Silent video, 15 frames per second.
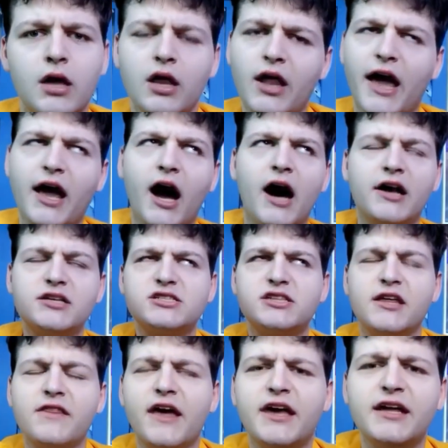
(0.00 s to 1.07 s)
Like,
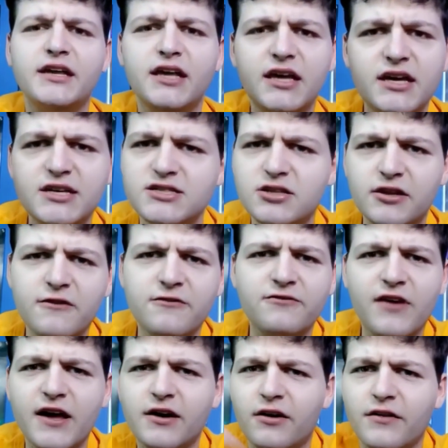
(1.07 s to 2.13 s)
honestly, they can easily
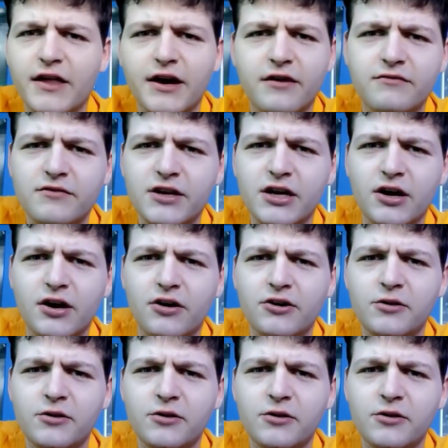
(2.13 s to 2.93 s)
fake all that on video.